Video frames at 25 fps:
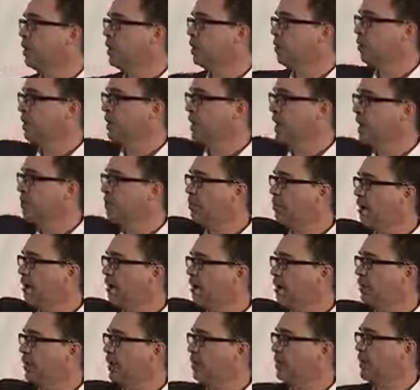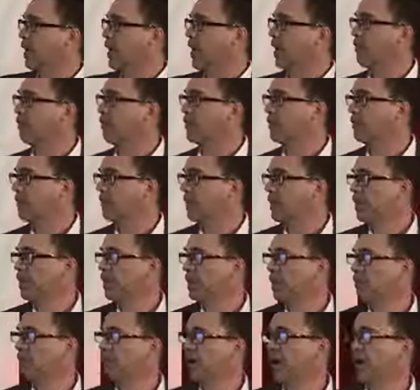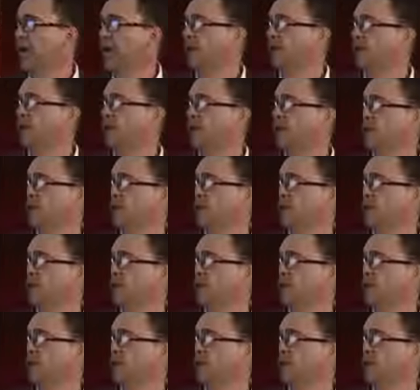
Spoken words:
with that bar on the top of how they're